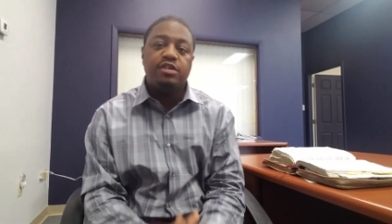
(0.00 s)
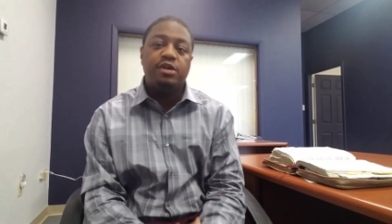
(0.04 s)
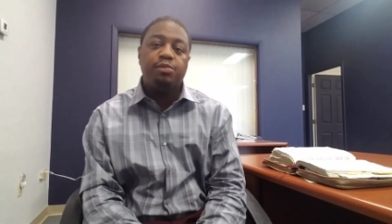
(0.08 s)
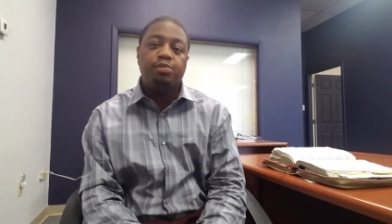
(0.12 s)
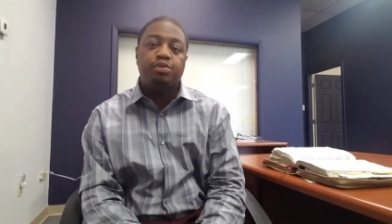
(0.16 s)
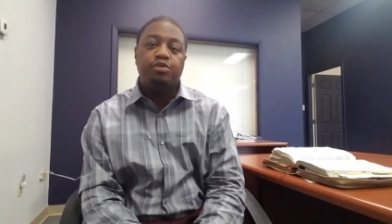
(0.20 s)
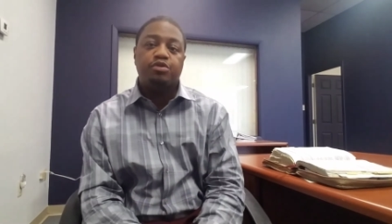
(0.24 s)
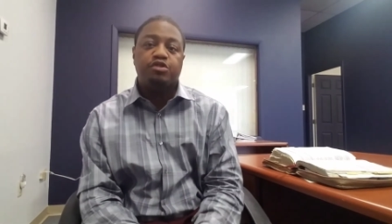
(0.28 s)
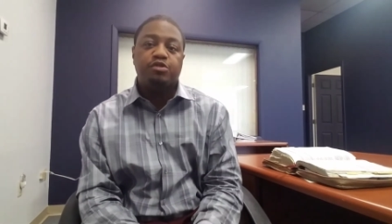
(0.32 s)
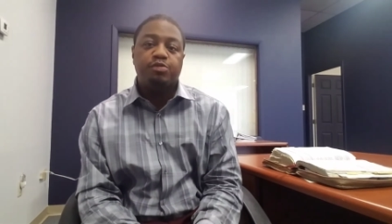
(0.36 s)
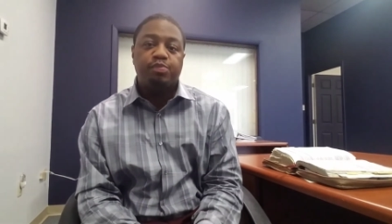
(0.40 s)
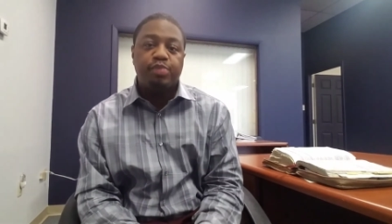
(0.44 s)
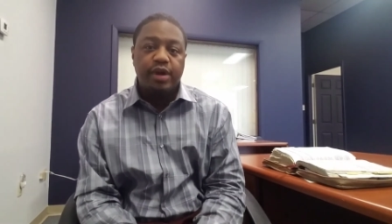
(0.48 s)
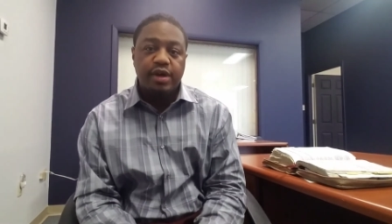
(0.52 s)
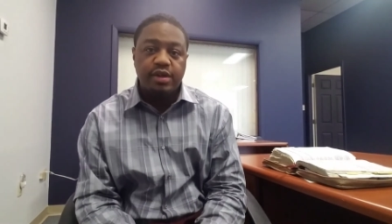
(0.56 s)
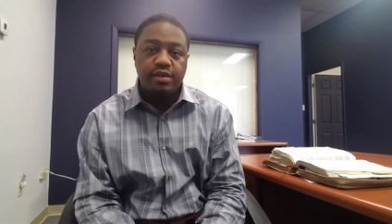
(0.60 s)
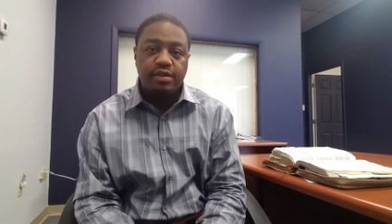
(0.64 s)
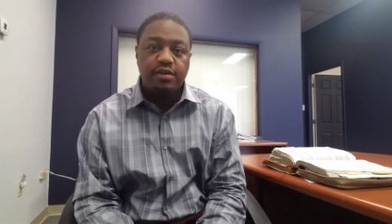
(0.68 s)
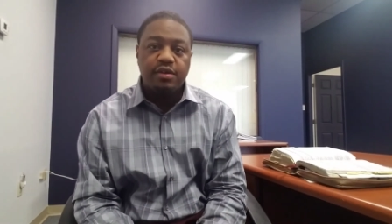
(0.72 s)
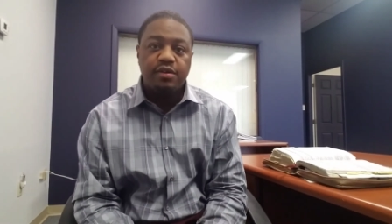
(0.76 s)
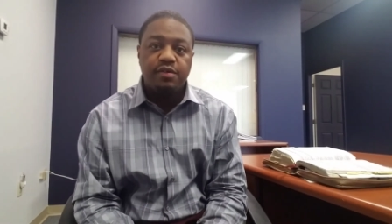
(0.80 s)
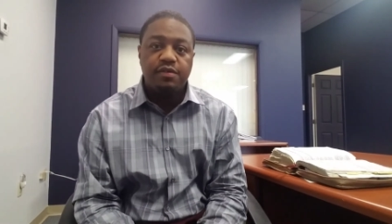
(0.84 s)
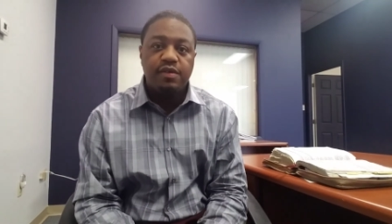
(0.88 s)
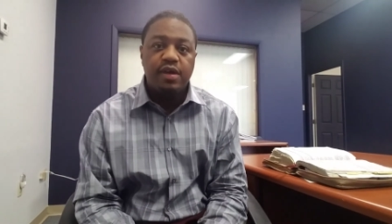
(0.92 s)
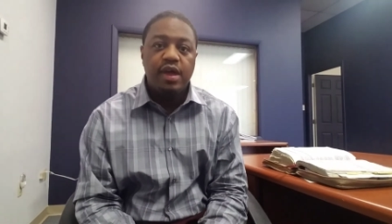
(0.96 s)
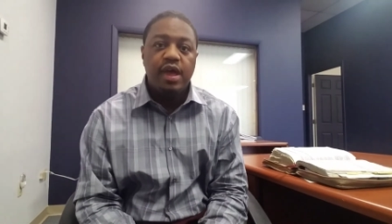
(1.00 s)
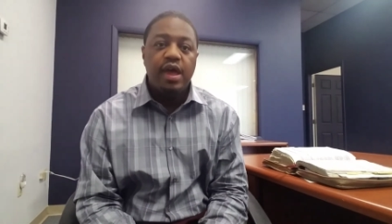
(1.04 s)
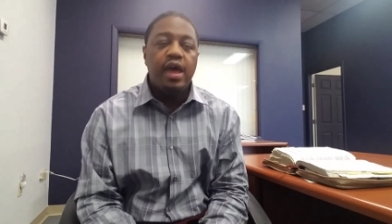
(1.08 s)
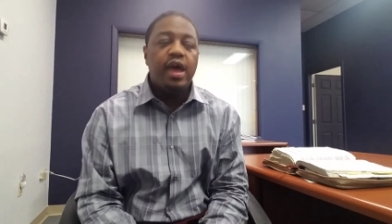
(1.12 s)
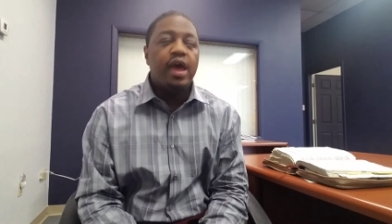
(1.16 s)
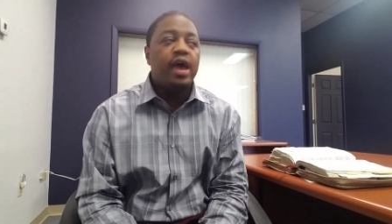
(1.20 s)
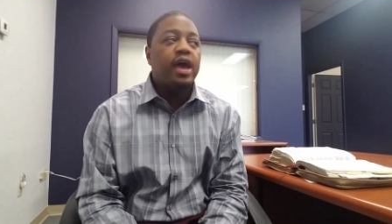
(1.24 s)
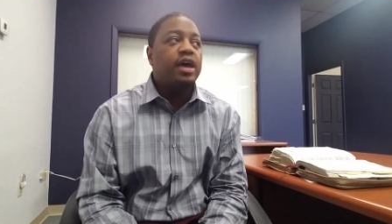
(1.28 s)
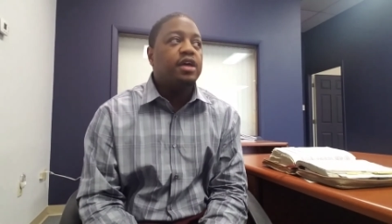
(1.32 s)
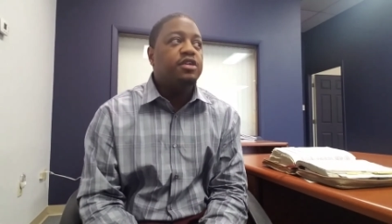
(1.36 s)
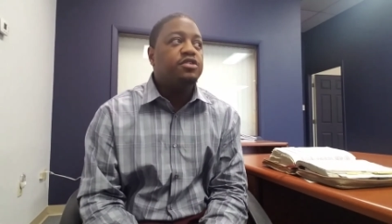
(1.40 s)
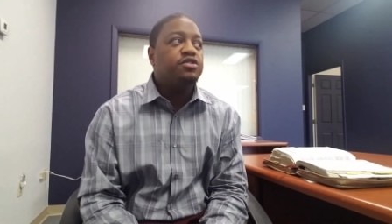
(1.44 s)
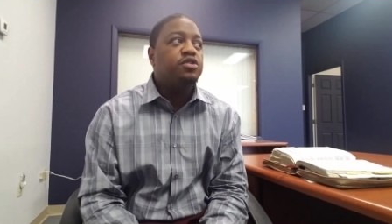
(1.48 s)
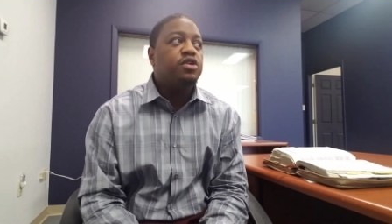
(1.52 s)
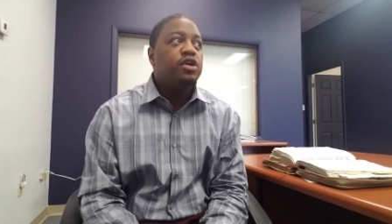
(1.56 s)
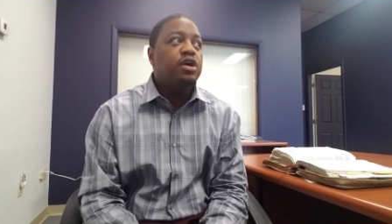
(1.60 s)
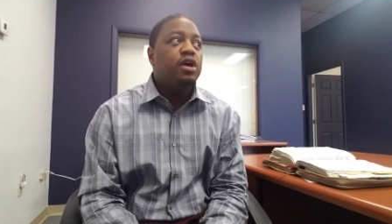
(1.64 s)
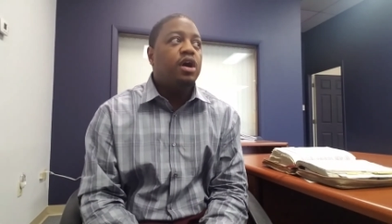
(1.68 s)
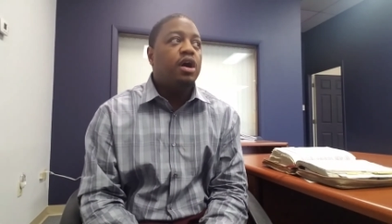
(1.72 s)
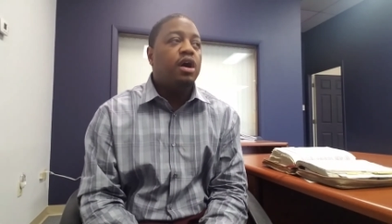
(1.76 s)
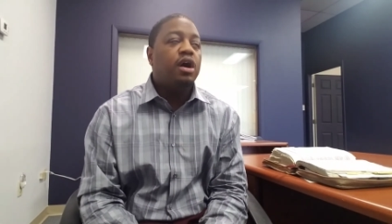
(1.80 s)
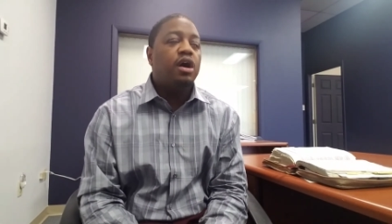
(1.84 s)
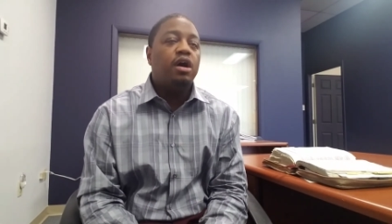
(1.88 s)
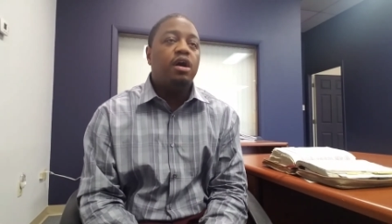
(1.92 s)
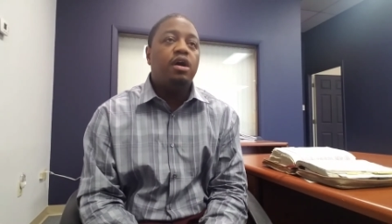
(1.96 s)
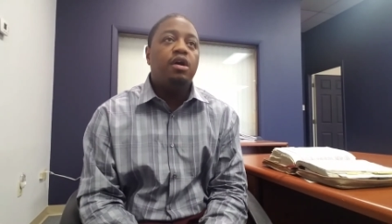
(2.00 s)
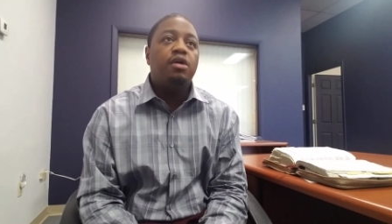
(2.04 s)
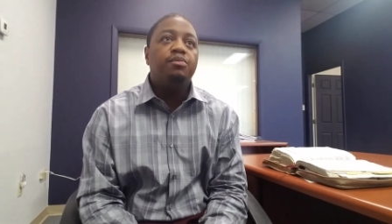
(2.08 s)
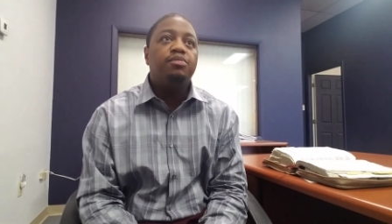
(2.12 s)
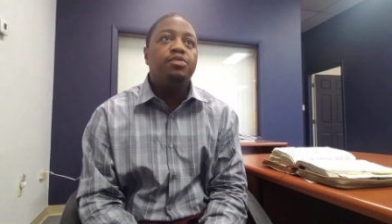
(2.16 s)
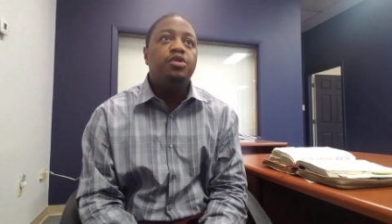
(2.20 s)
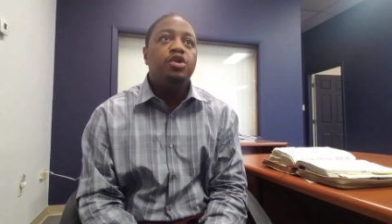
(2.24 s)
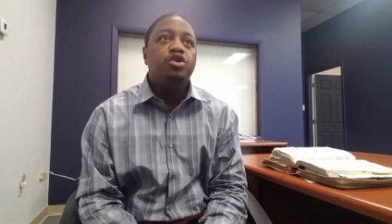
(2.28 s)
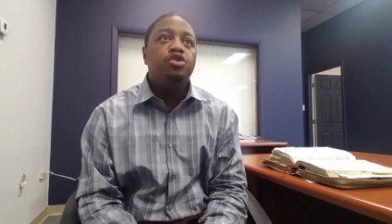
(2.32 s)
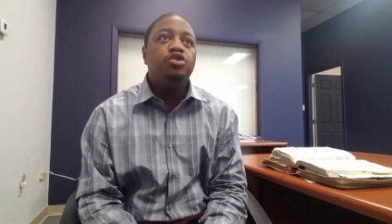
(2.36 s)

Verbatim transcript: in perspective as um,